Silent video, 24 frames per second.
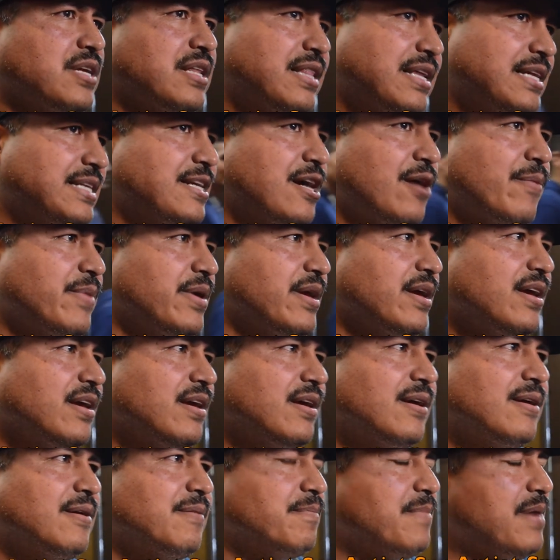and they tell me,
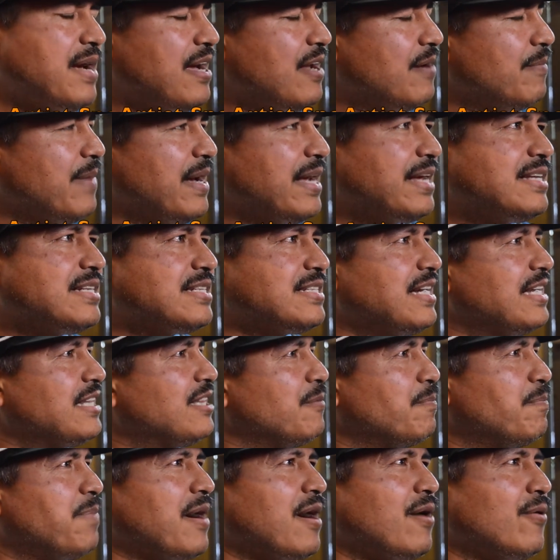man, Mikey's got
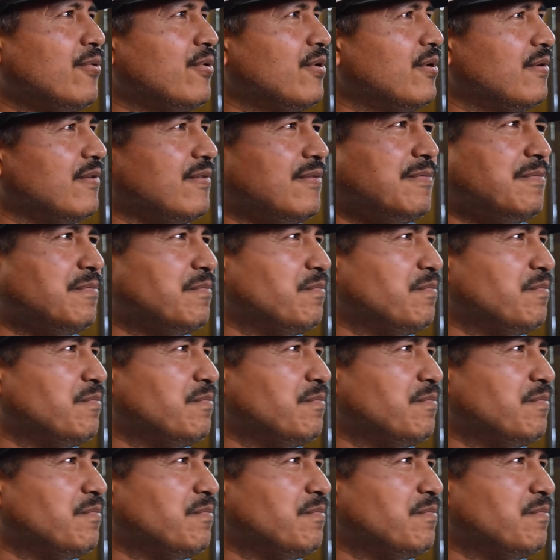the power